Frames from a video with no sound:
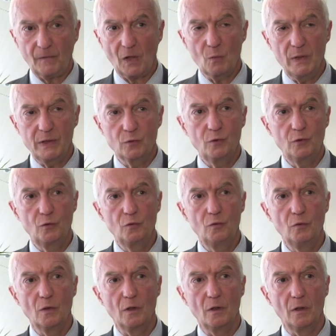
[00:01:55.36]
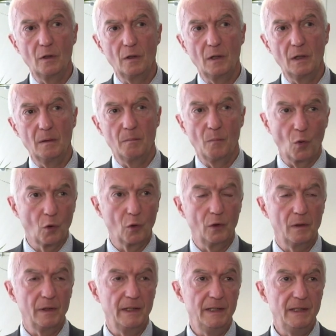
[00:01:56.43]
we could do
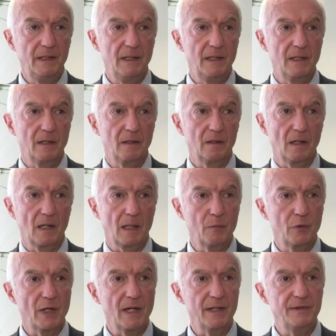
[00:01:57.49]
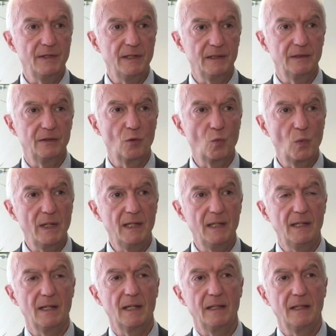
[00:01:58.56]
more in harmonizing the way